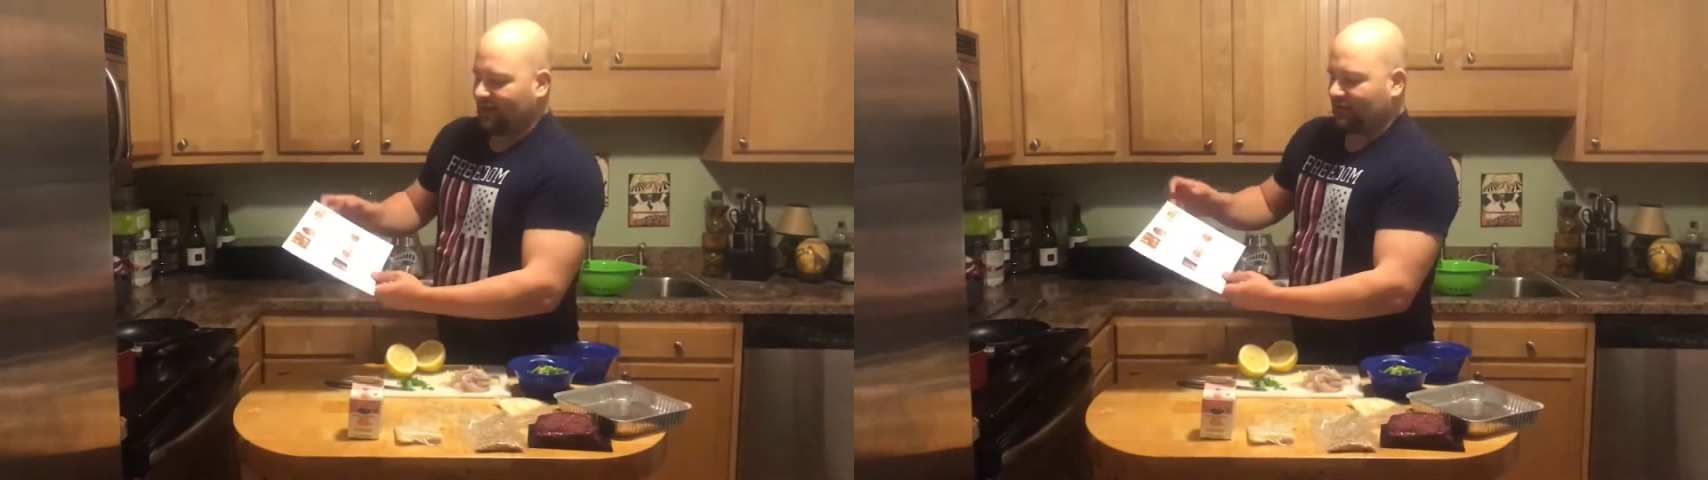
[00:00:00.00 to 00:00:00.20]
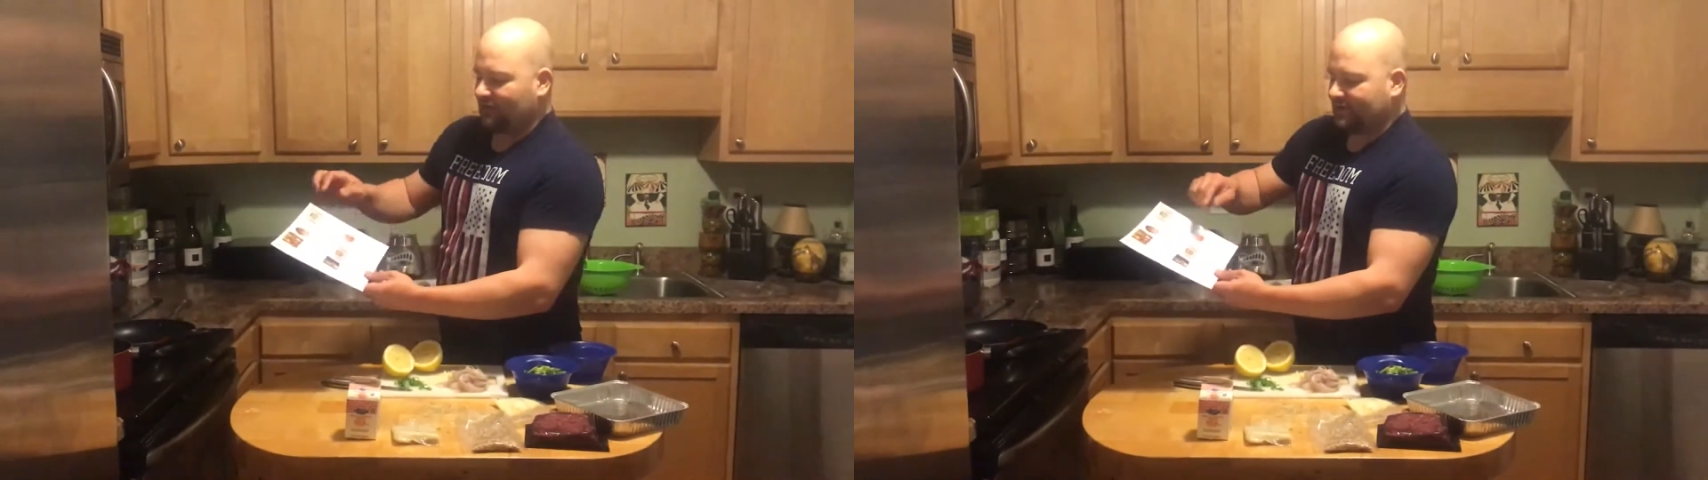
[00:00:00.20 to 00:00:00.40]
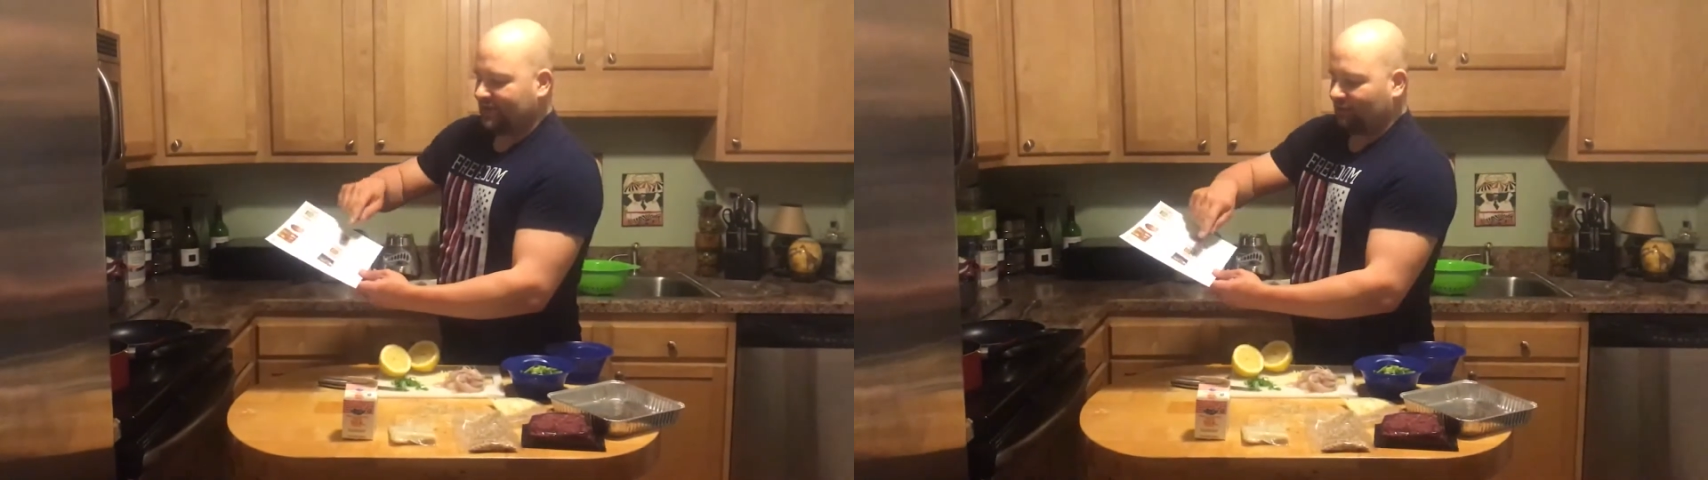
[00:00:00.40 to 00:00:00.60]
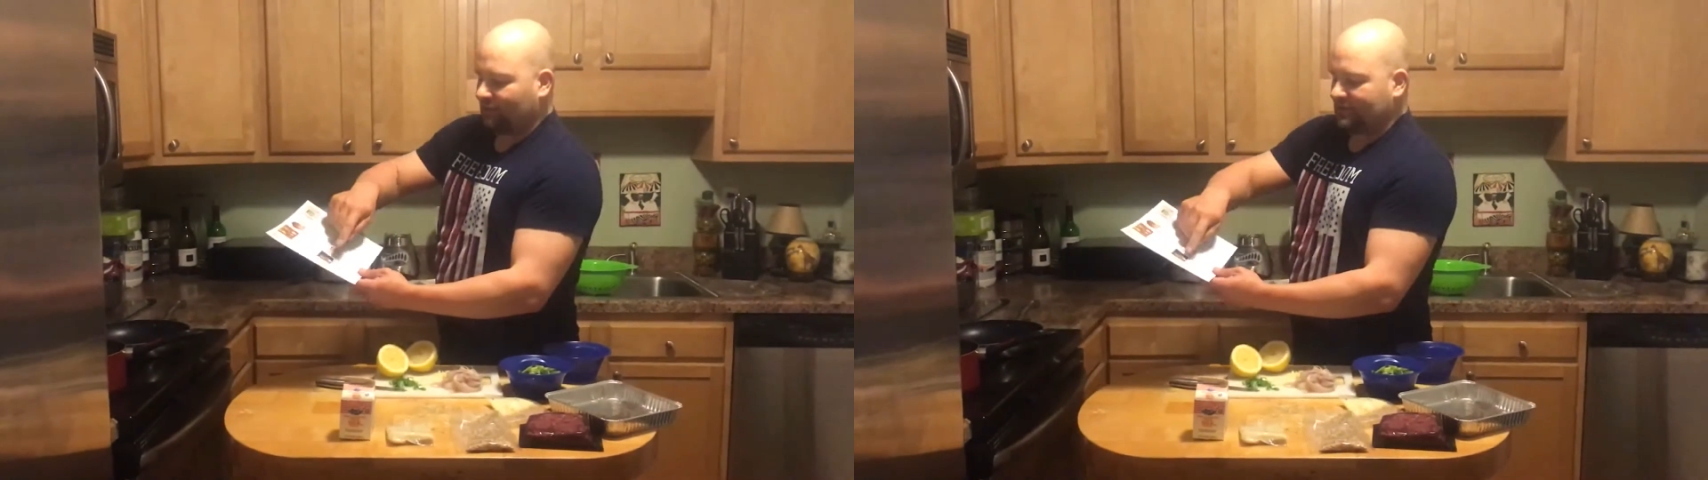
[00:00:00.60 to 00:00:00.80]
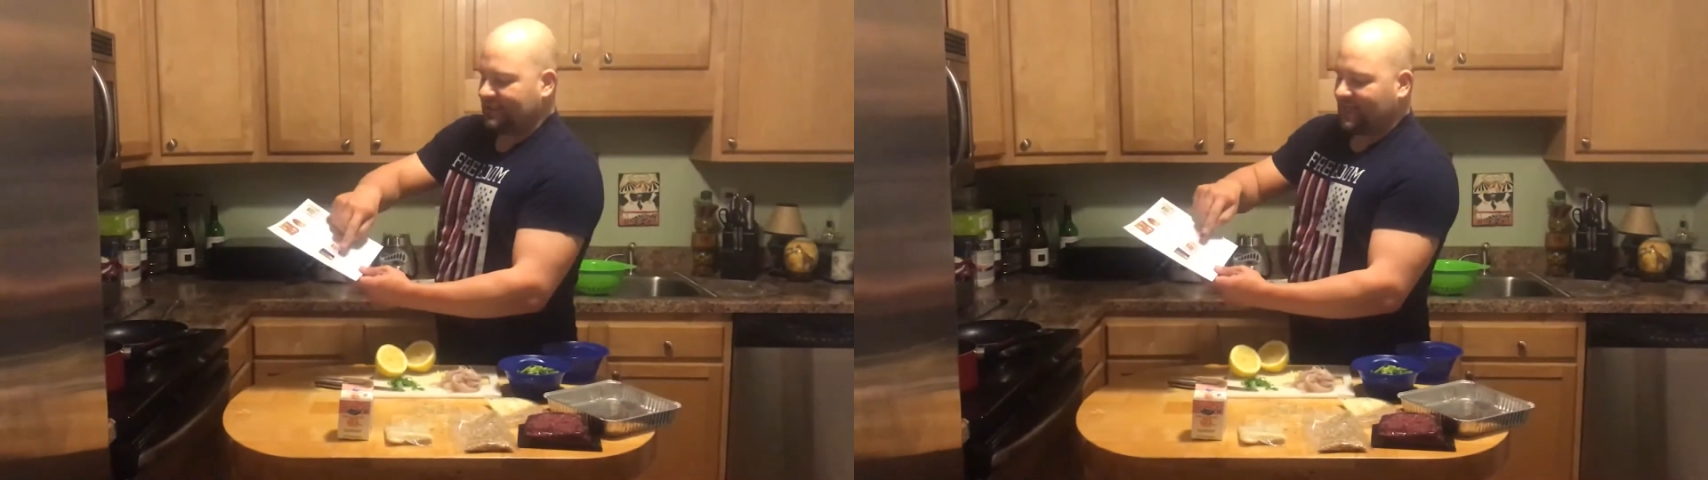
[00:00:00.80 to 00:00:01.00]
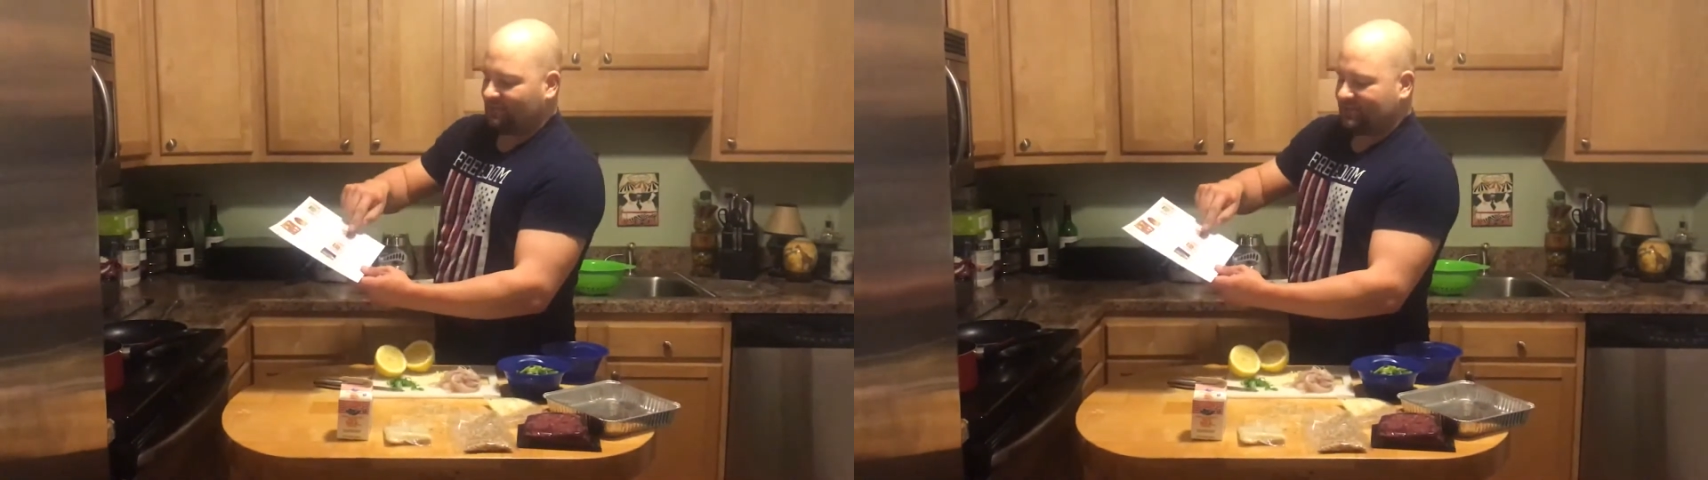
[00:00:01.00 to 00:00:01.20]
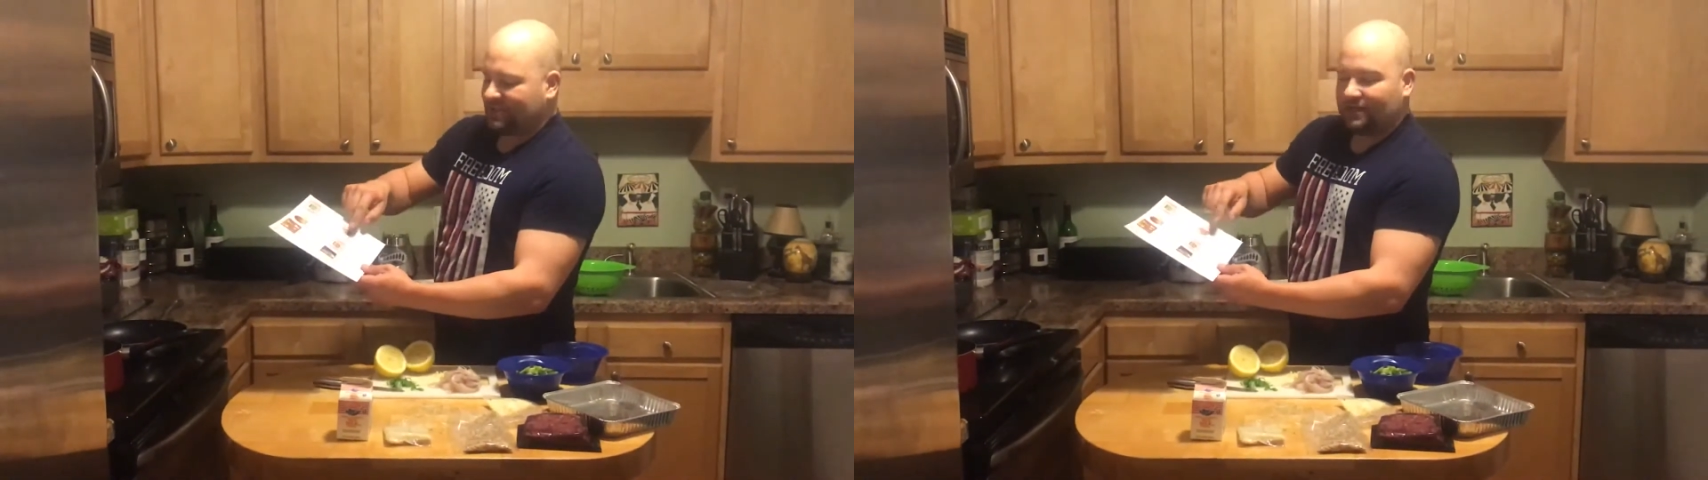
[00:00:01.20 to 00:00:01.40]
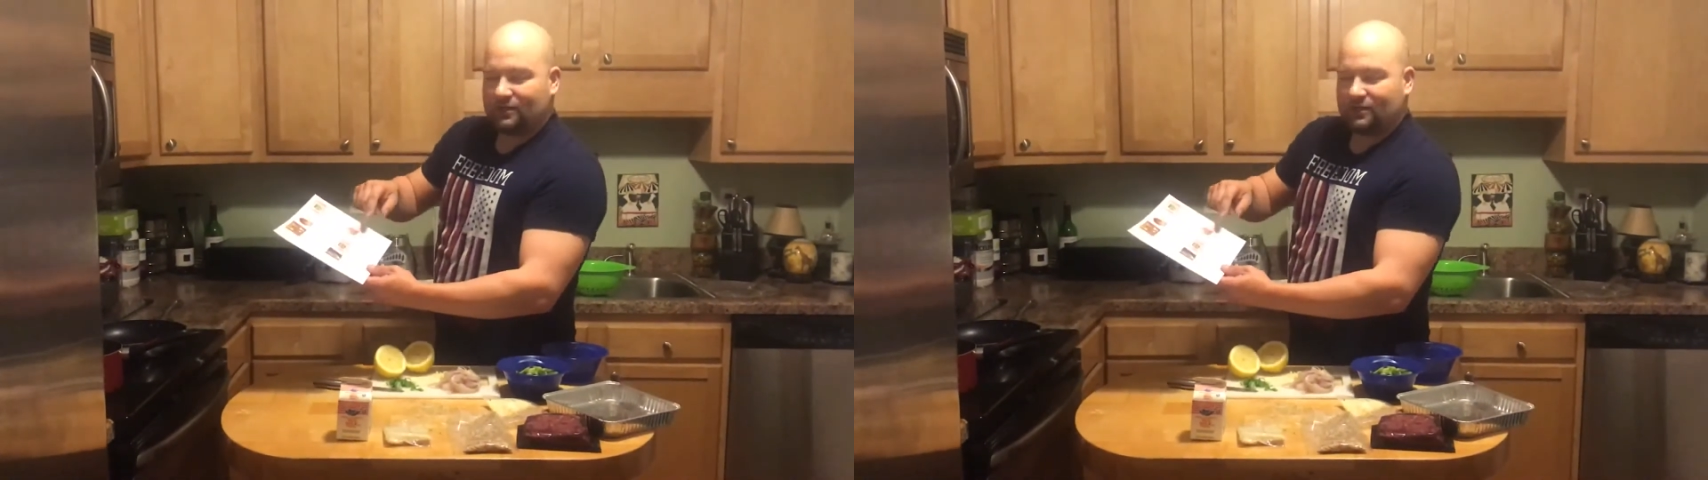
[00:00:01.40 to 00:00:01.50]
there's several steps.